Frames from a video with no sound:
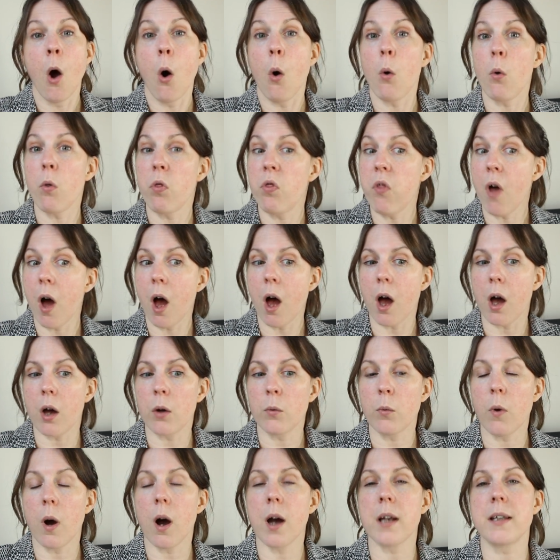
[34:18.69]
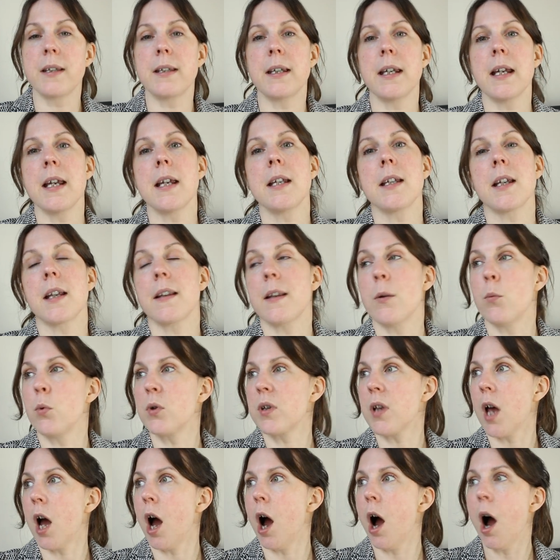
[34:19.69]
Although there
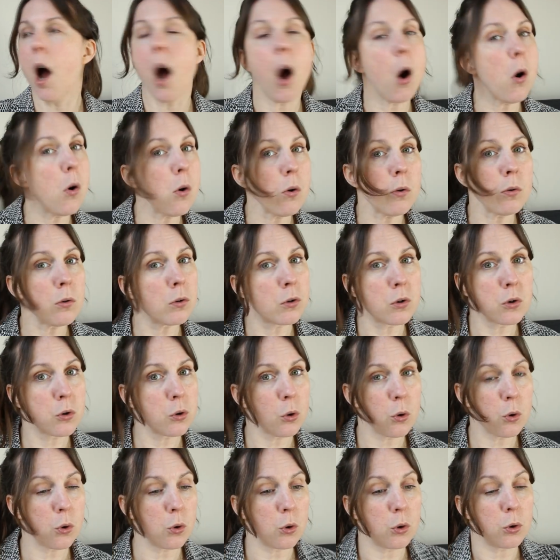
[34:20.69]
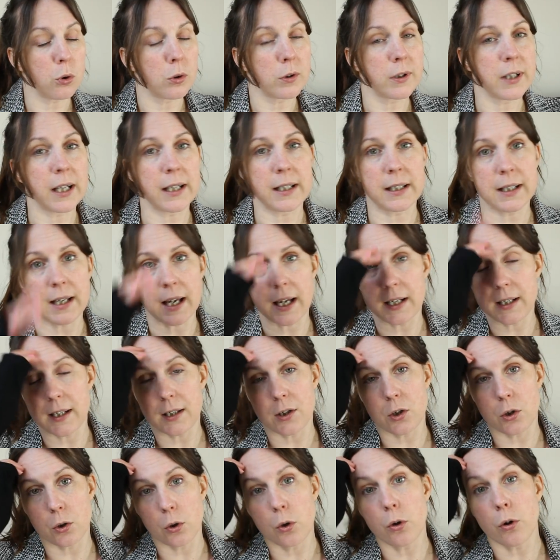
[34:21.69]
was a whole stall
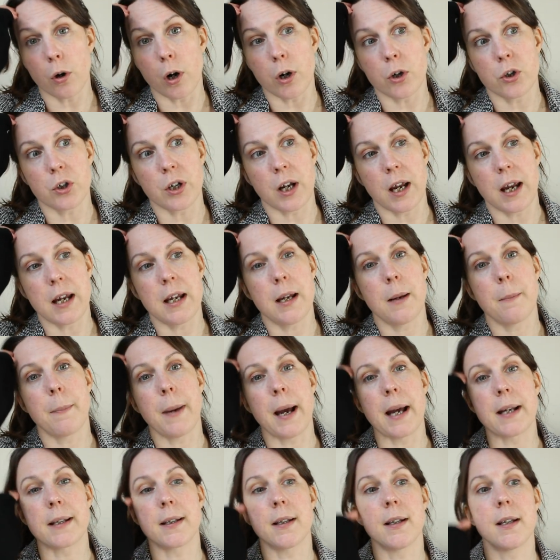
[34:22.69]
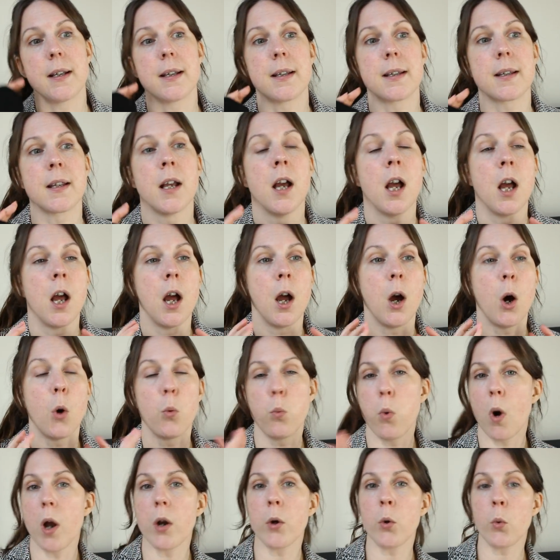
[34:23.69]
dedicated to crochet patterns, a
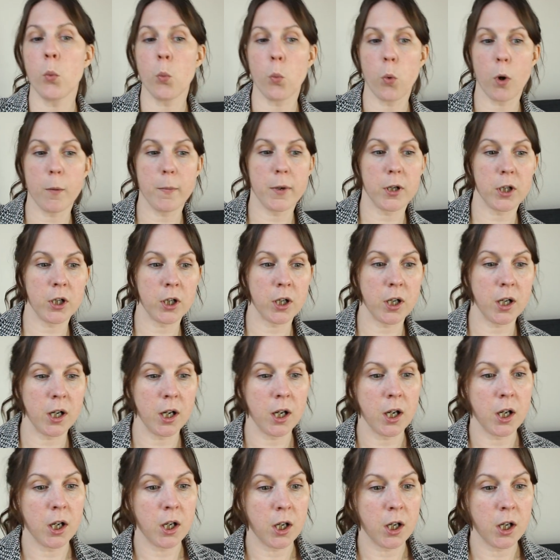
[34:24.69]
one woman